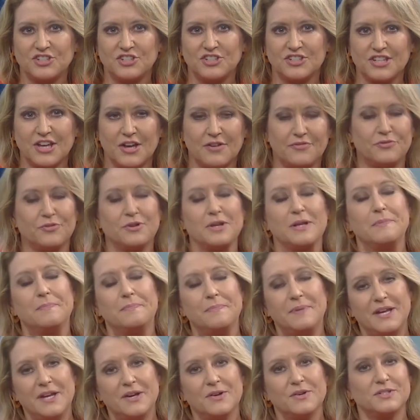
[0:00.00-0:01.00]
Offering
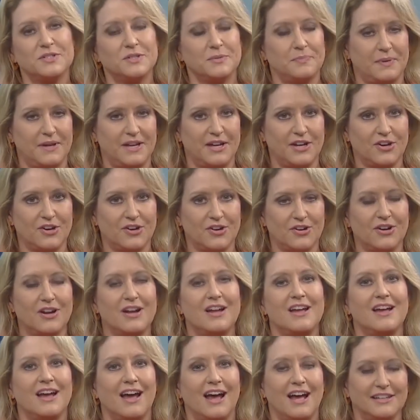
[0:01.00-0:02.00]
peer-to-peer
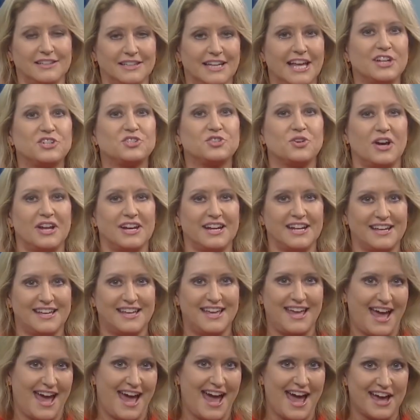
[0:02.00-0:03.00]
electronic
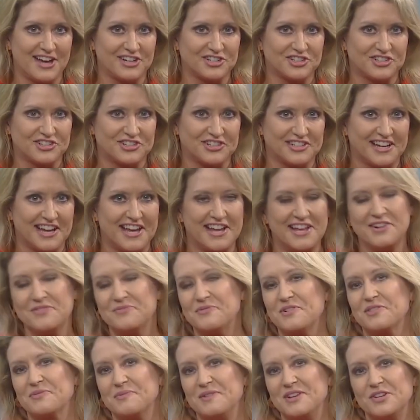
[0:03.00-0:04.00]
cash. And
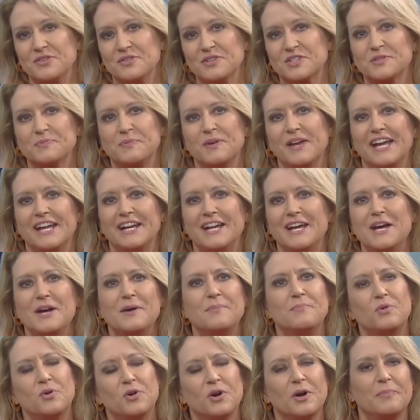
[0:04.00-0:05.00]
with me to explain
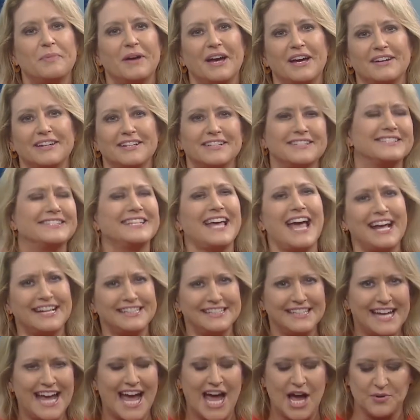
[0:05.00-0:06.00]
more about
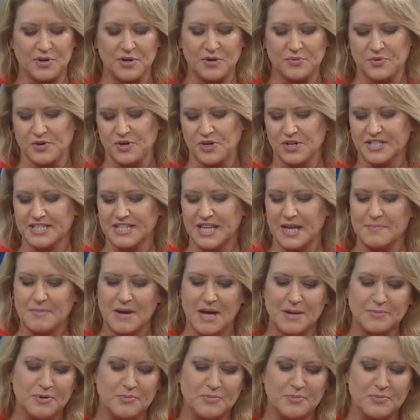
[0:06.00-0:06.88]
exactly how it works, I'm Mike